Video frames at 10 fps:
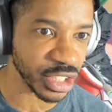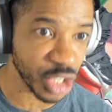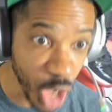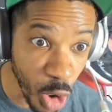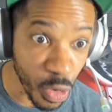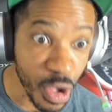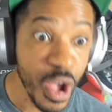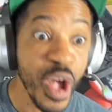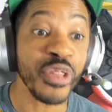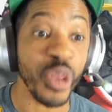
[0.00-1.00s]
And so,
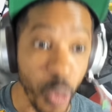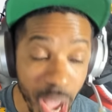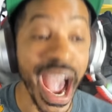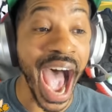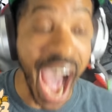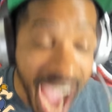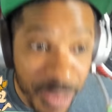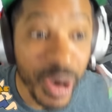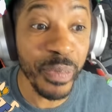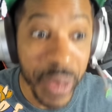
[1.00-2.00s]
the way I
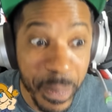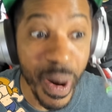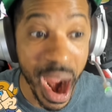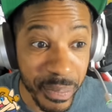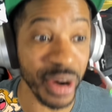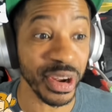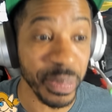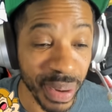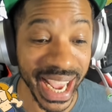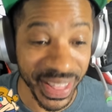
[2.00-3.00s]
will be primarily
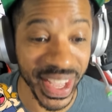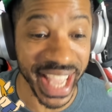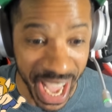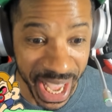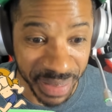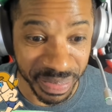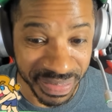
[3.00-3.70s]
playing the game,